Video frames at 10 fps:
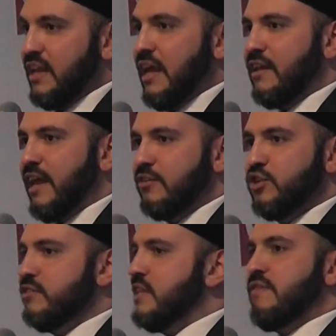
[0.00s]
And
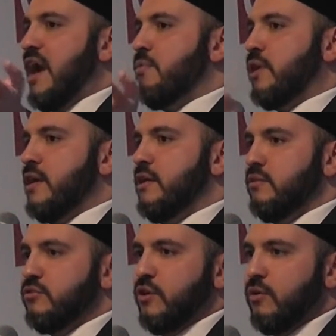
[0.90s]
Jesus never abrogated
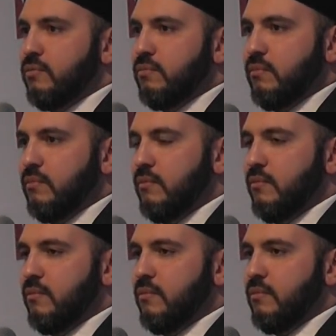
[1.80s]
it, so...
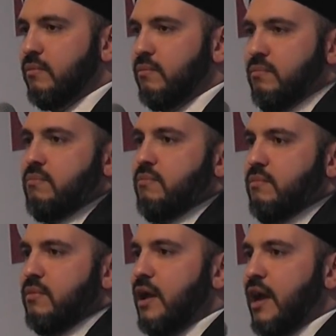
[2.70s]

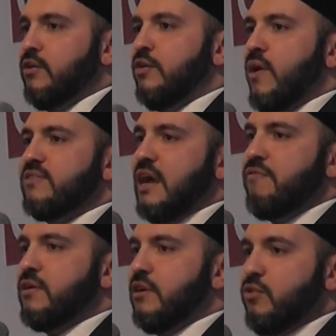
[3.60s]
And in West
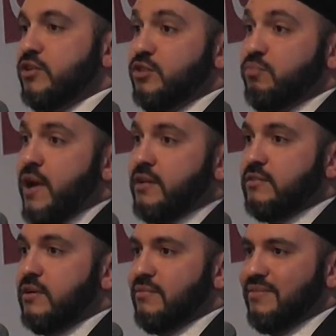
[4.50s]
Africa, Christians
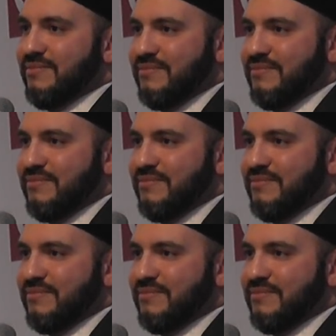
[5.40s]
practice it.